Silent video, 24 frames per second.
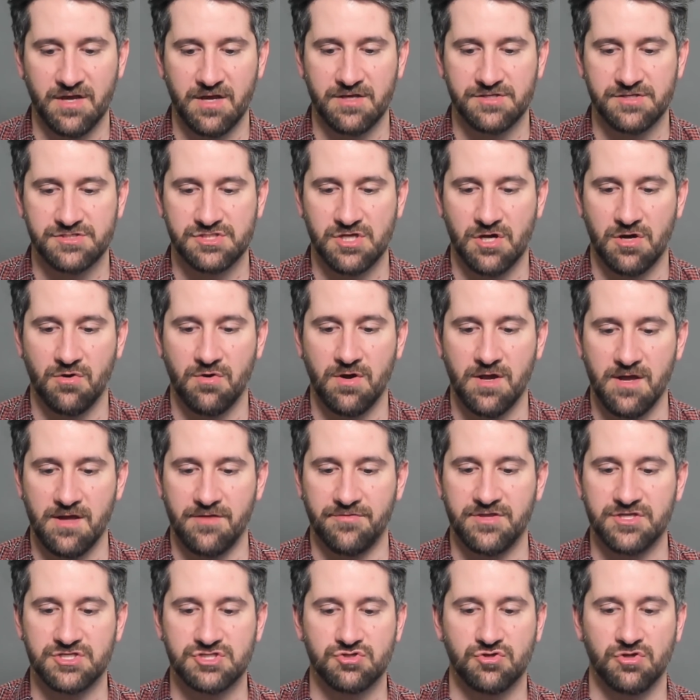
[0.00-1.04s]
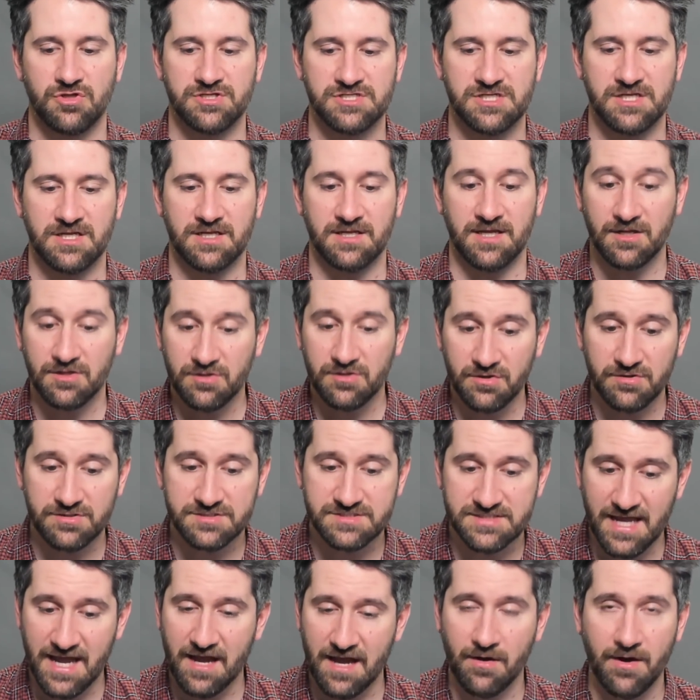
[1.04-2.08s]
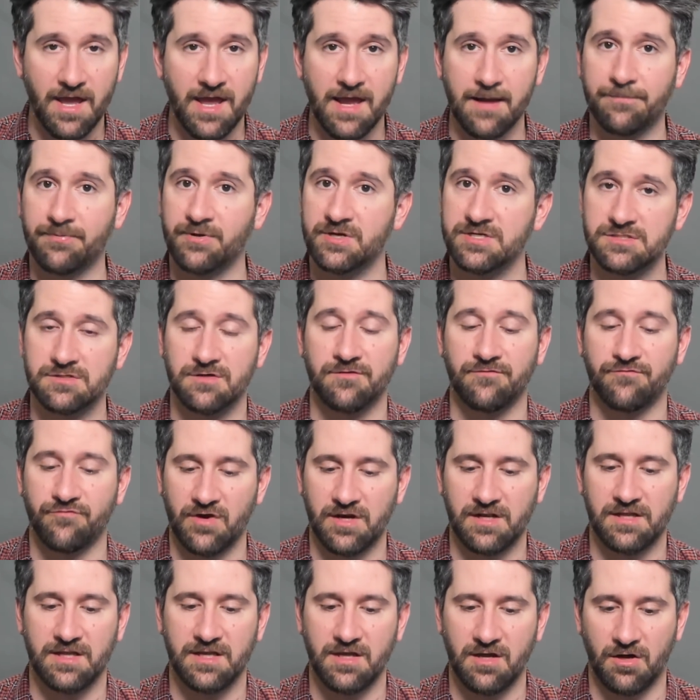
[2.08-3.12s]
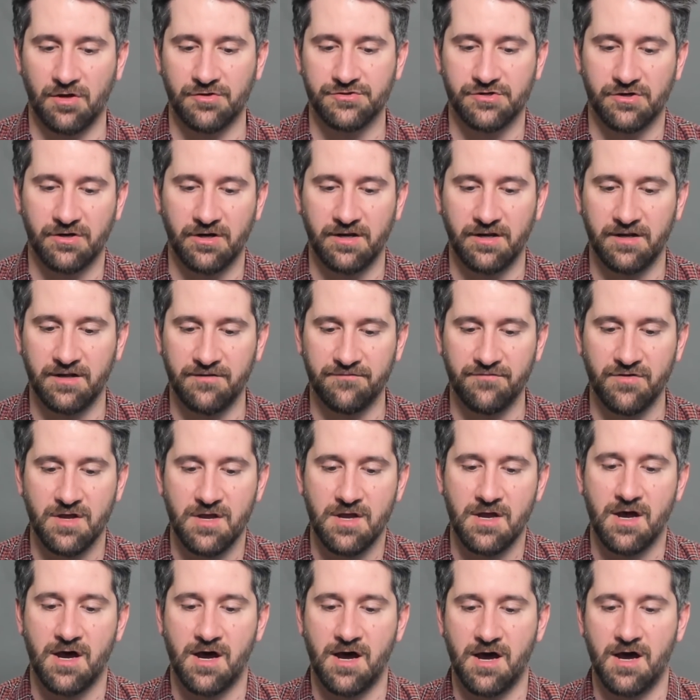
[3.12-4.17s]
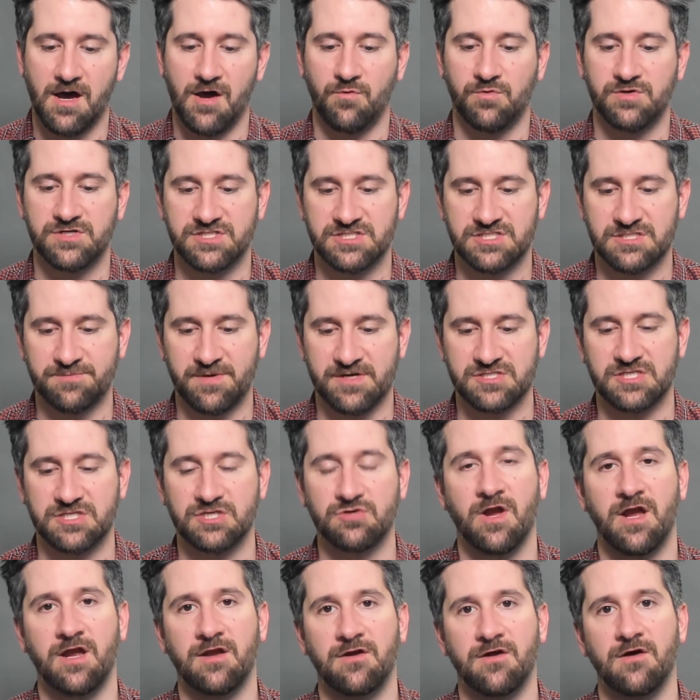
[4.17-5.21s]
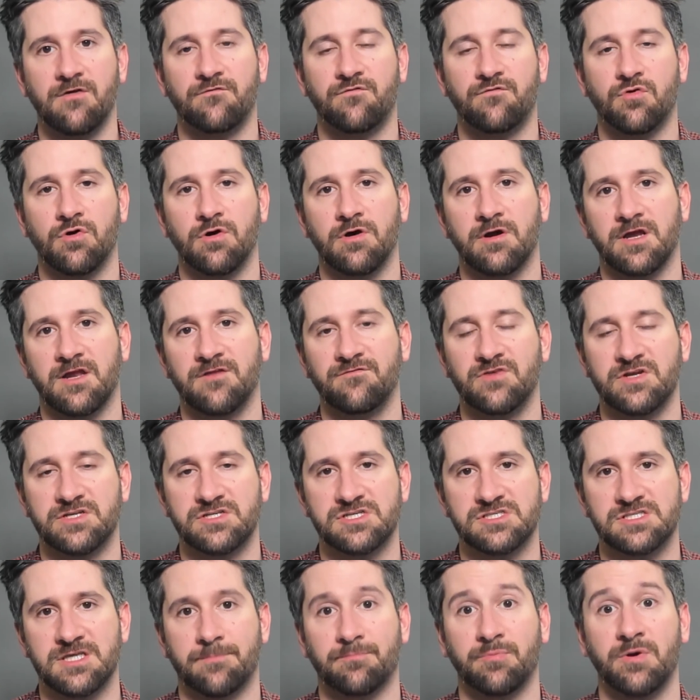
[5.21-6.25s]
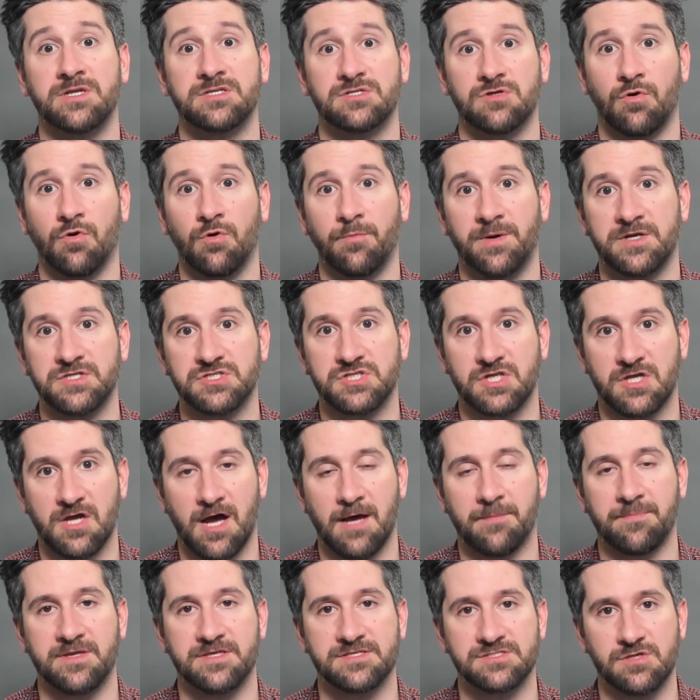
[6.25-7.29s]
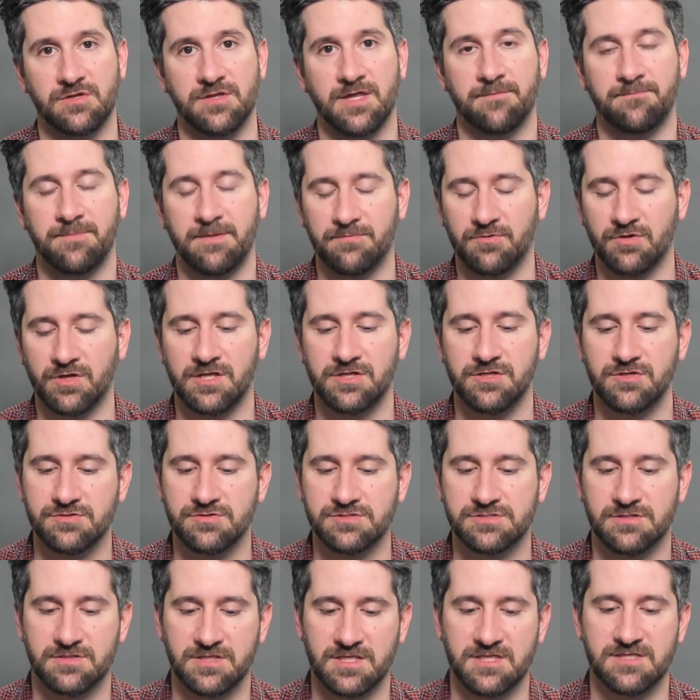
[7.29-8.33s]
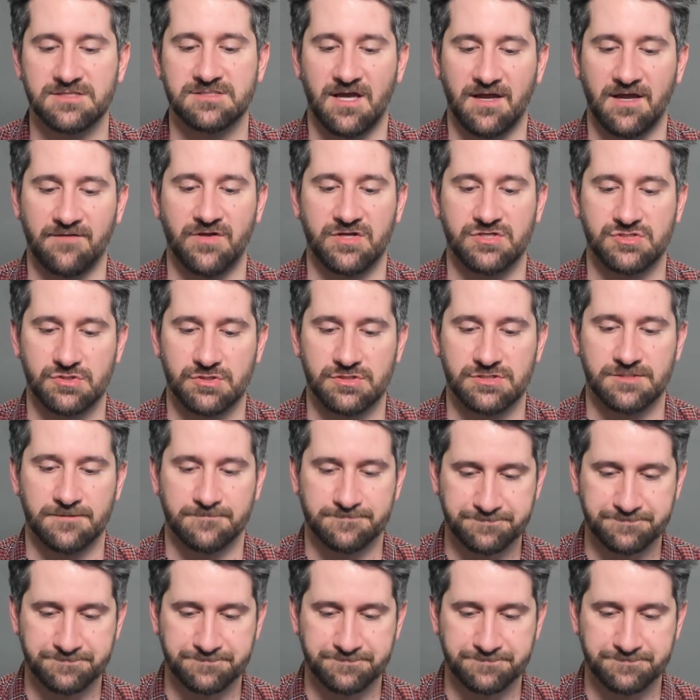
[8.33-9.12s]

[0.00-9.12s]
So this trilogy includes now a printer friendly alternative, uh, which is especially great for conventions that print a whole bunch of copies so that people can use these adventures.